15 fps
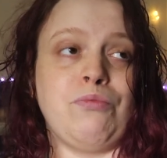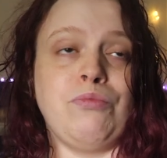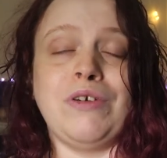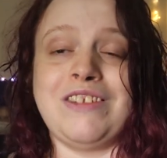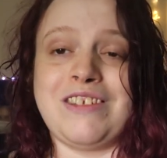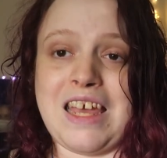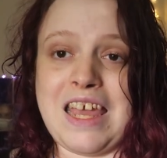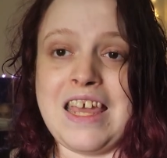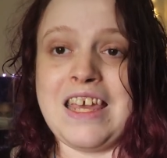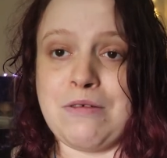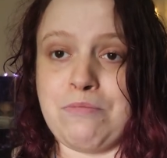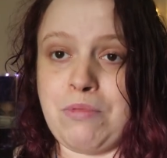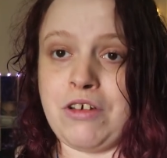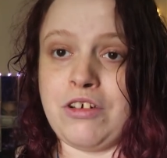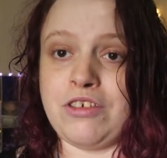We take
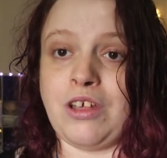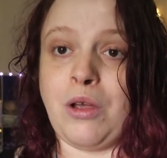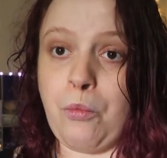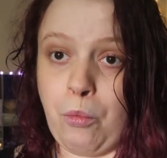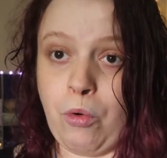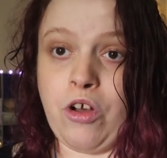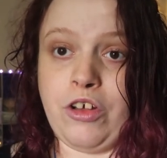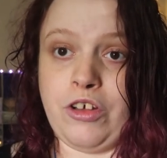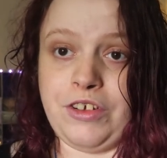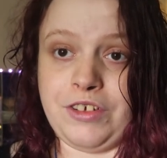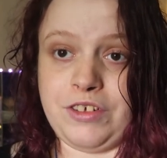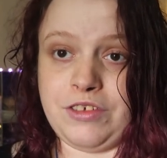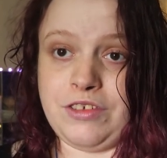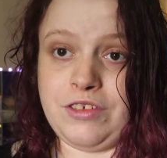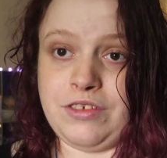it because it
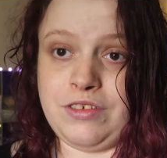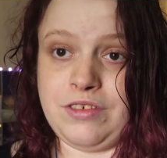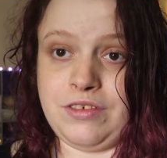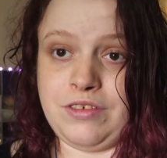works.